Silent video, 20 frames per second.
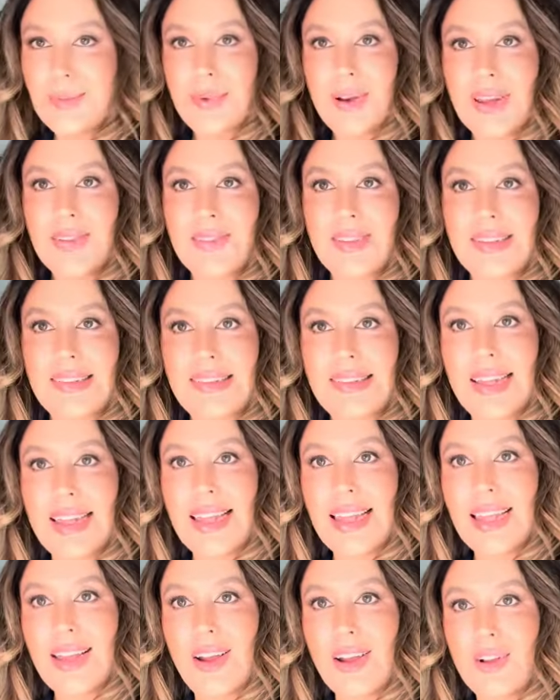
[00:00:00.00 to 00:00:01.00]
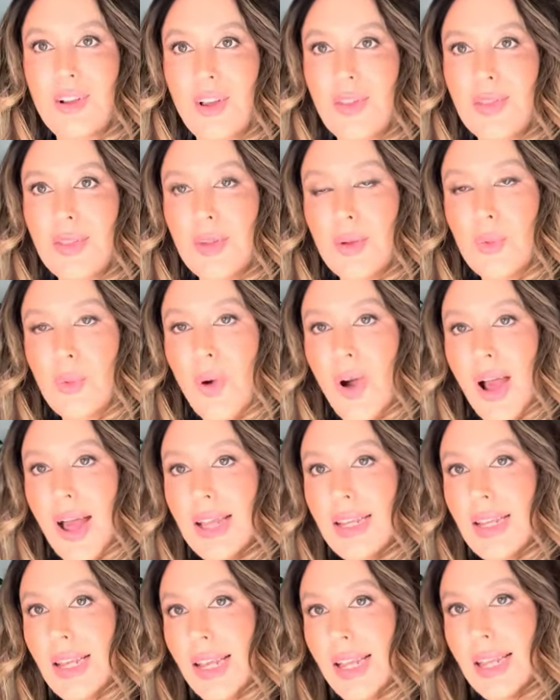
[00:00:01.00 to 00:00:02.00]
previously, I got the
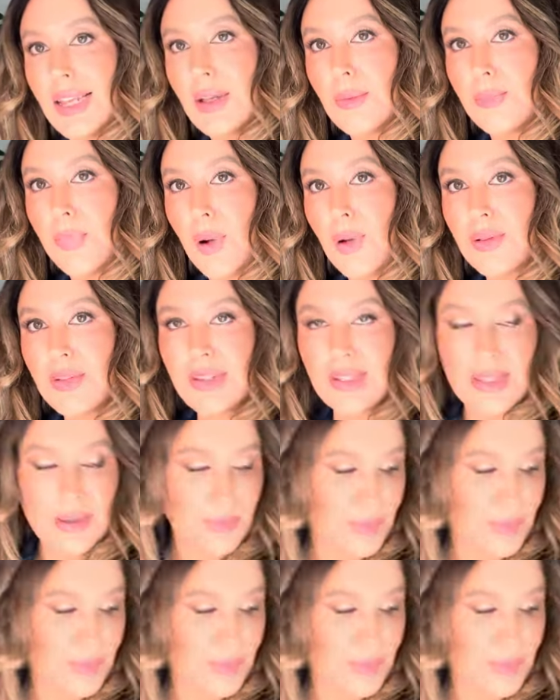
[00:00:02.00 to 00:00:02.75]
wide leg ponty